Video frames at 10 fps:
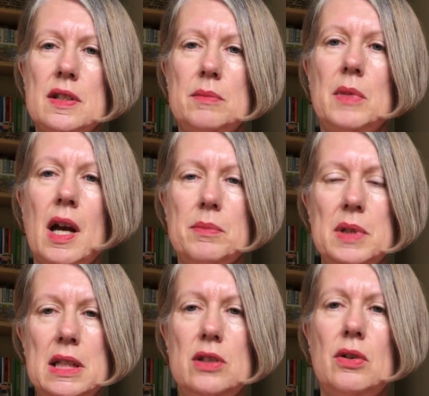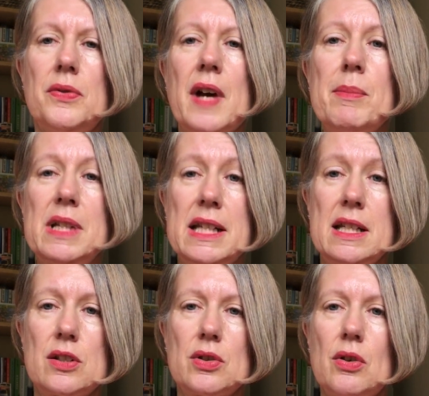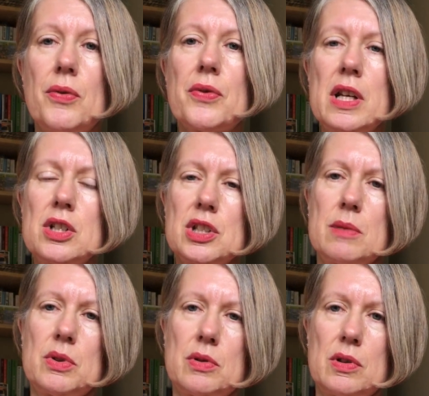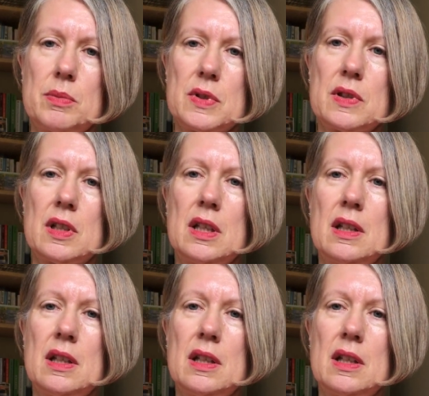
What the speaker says: that might be in your families or your friendship groups.